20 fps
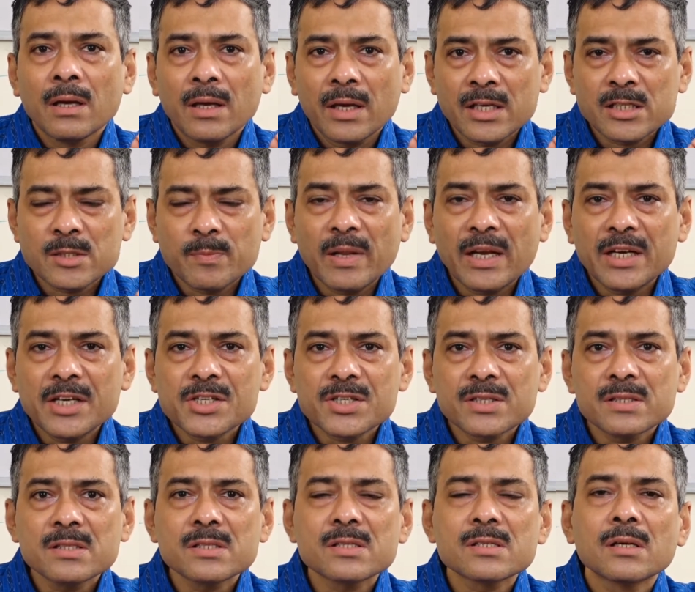
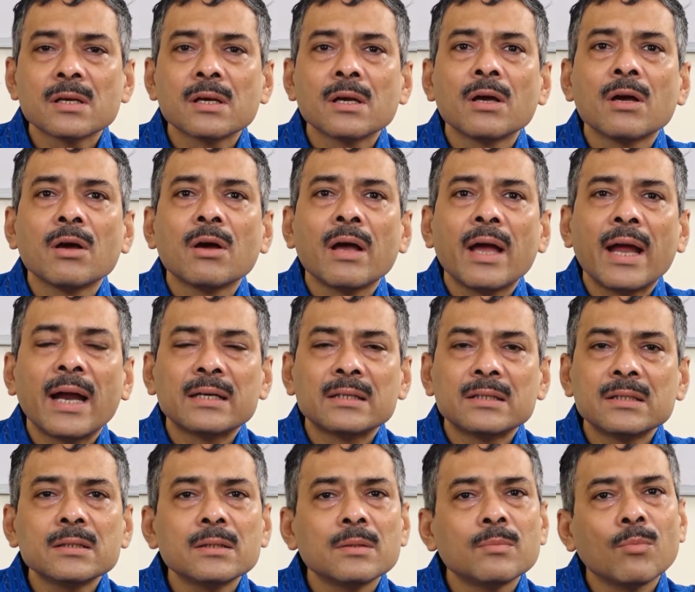explanations at
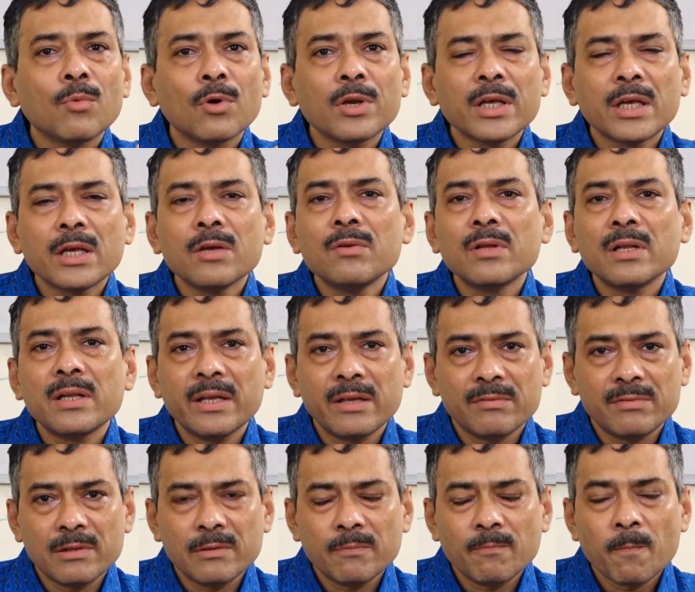the molecular
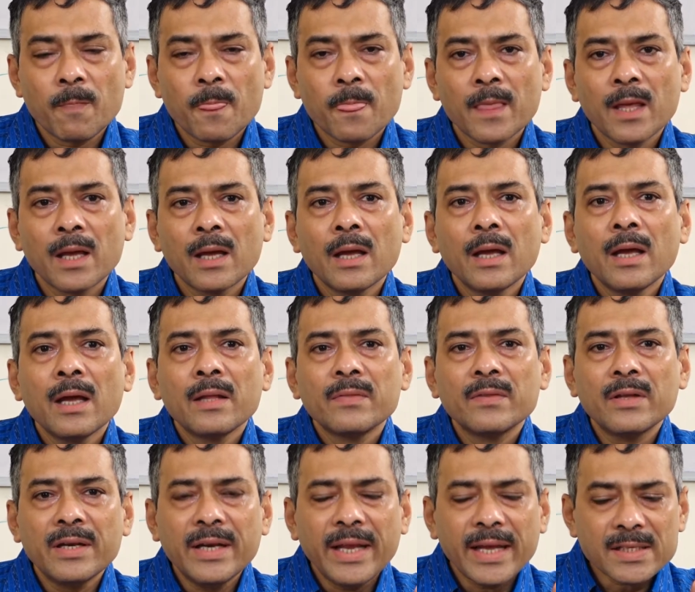level.
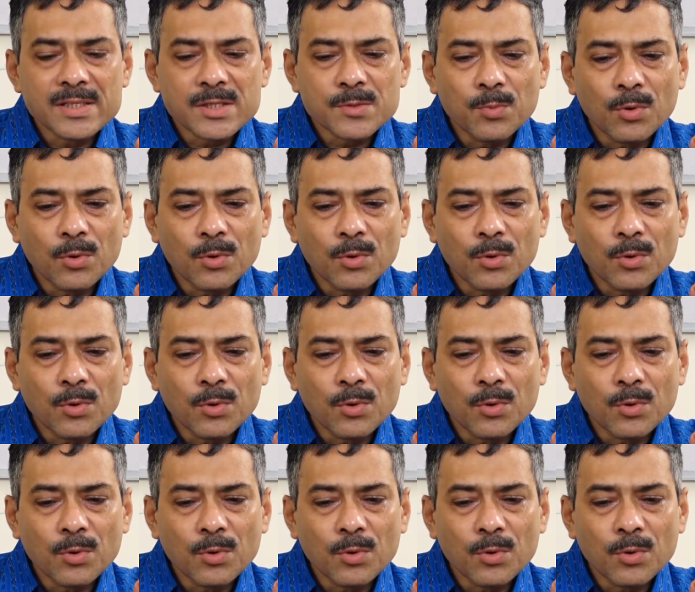The next